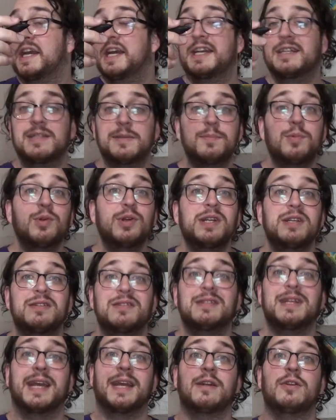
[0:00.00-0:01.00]
It's a pretty
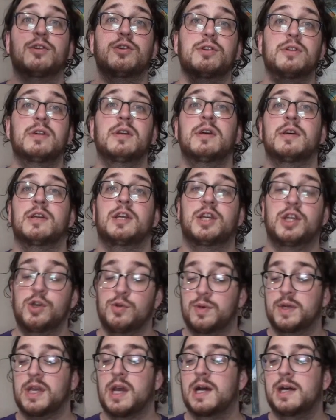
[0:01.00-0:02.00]
standard
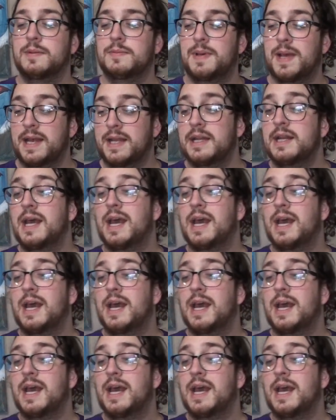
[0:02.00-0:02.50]
Huion pen.